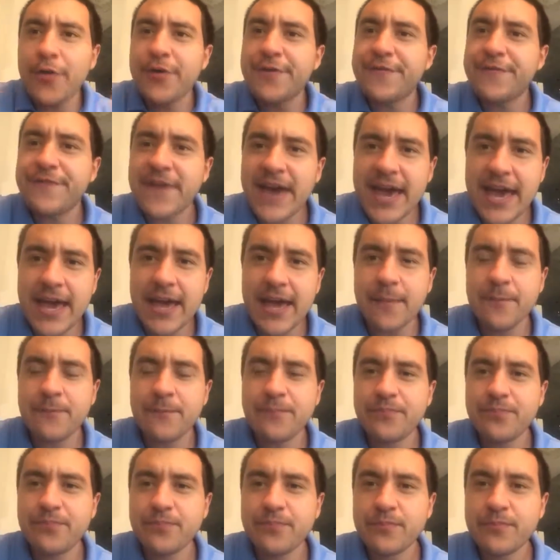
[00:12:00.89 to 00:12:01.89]
the fame.
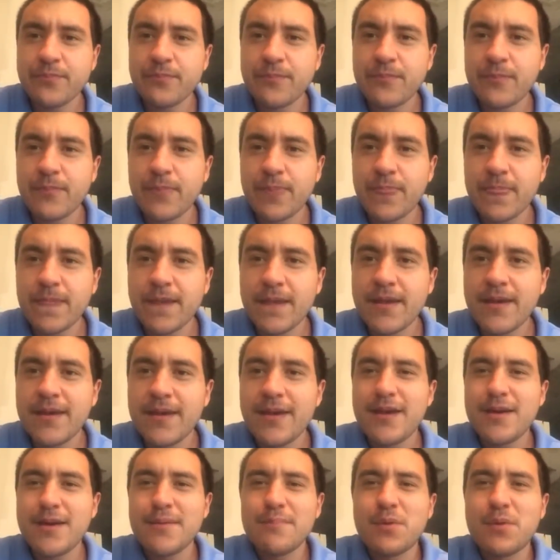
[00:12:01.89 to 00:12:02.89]

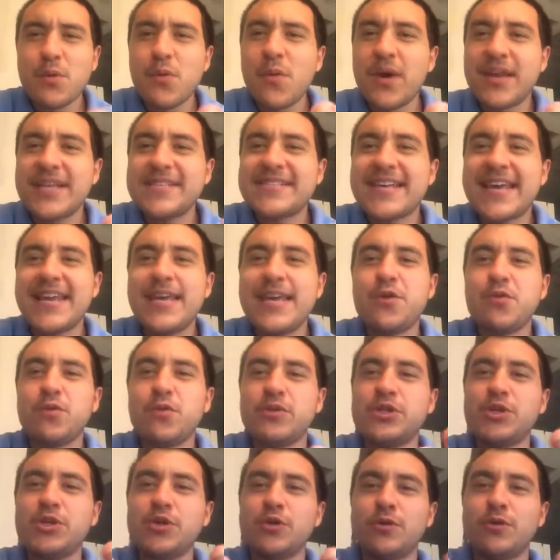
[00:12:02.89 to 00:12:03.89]
But what is that
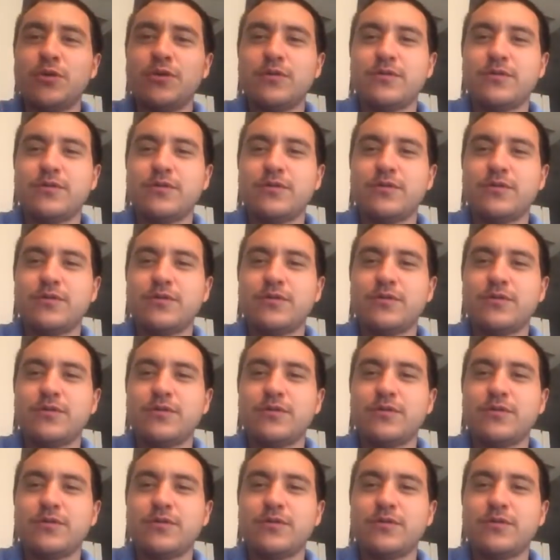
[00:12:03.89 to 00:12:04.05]
equal to?